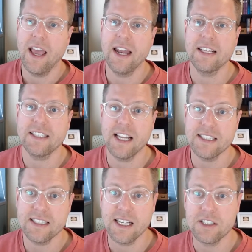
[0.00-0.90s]
And he says,
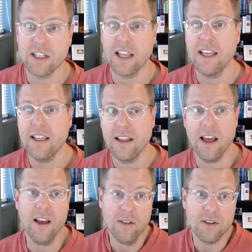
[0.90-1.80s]
essentially,
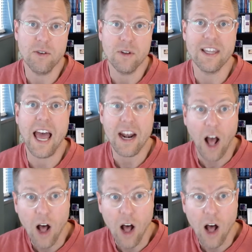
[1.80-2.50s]
you will not